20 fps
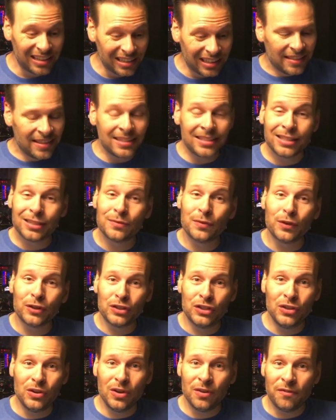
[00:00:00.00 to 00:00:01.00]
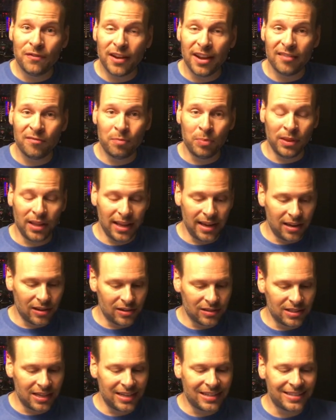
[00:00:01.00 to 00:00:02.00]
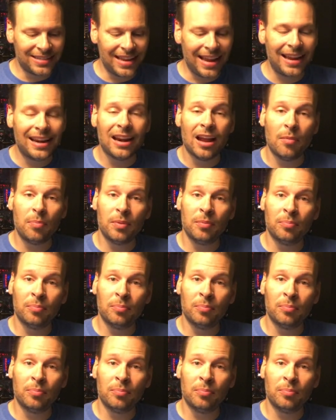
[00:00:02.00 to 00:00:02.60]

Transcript: This is for two to five players, ages eight and up,